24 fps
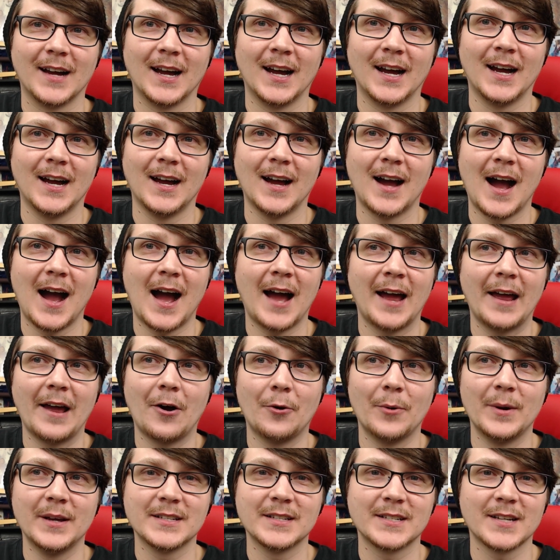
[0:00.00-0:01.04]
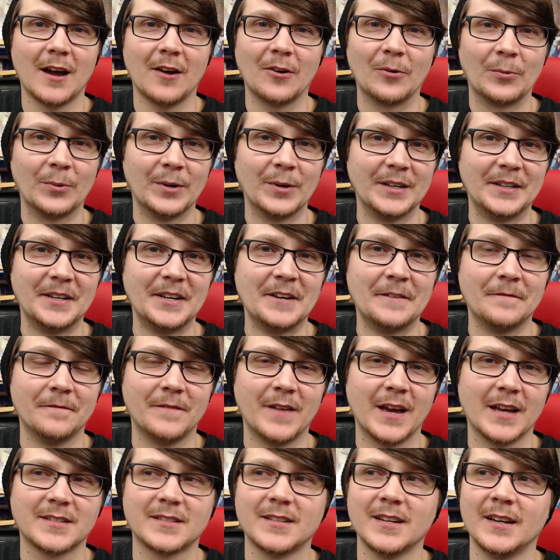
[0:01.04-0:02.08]
Uh, I always got really
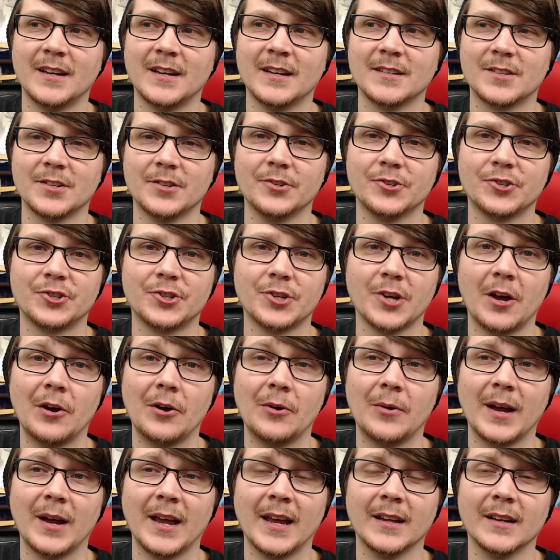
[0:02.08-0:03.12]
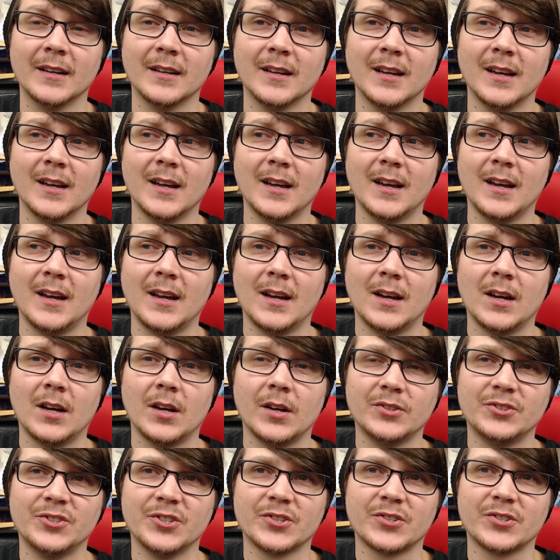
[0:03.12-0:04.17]
invested into the show and
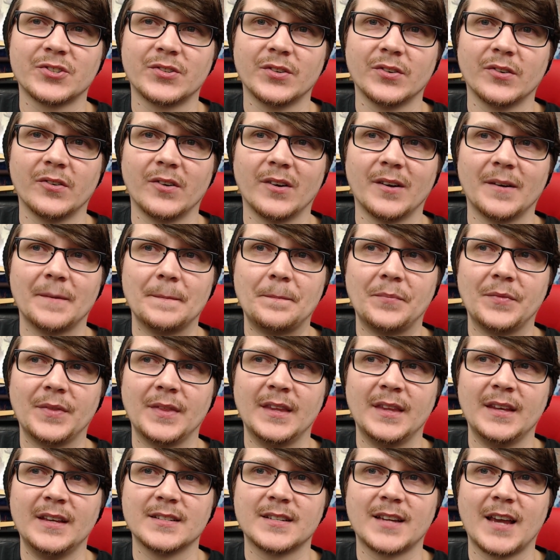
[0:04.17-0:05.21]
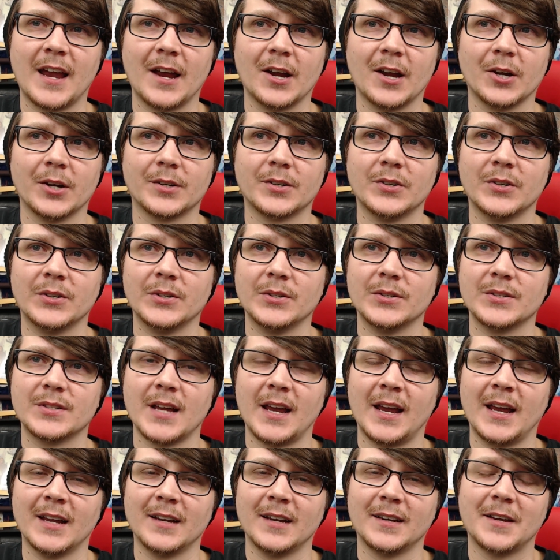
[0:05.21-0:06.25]
just these characters,
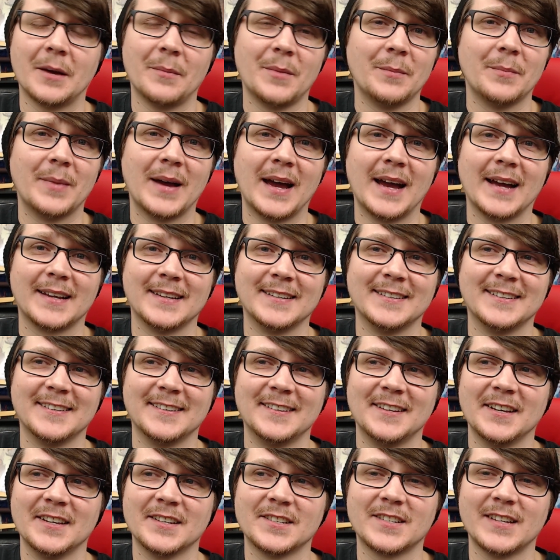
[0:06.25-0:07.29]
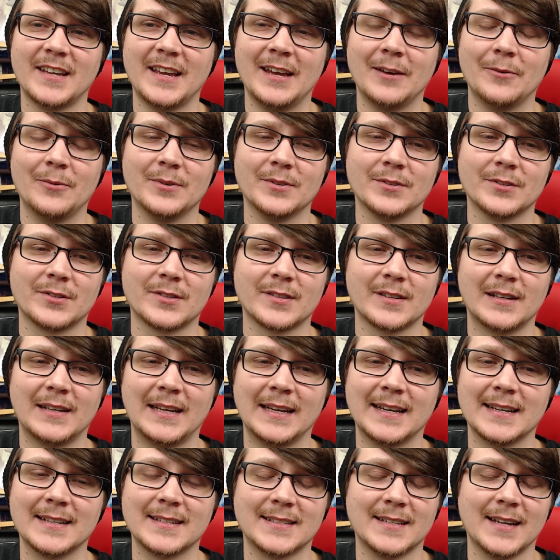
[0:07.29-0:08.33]
and coming back into this, it was,
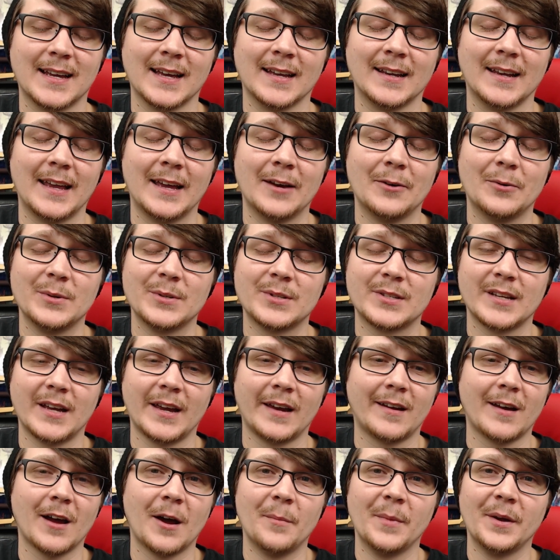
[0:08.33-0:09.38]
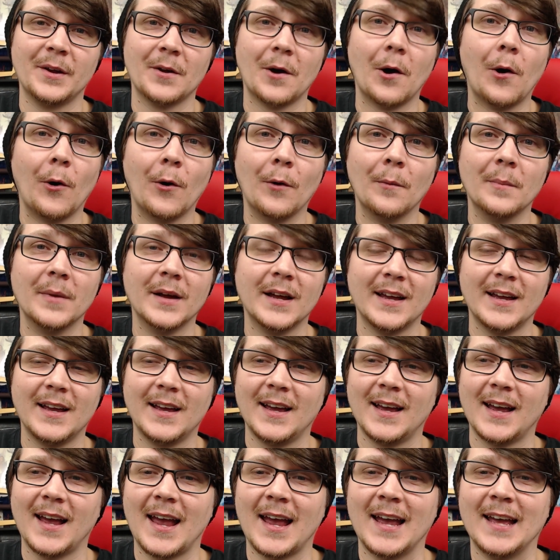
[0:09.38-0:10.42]
like I said, it was like coming home,
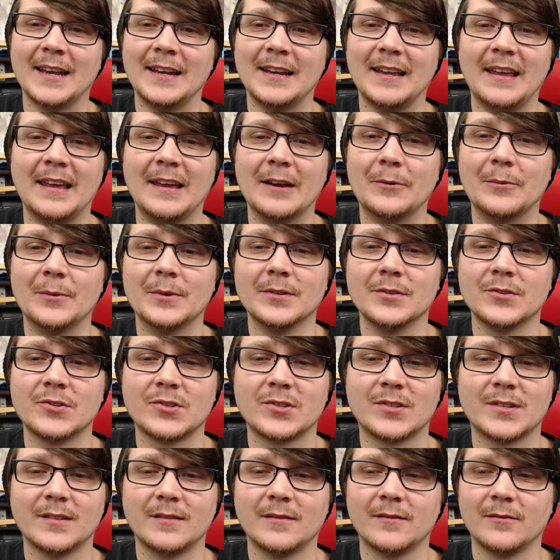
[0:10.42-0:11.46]
and it was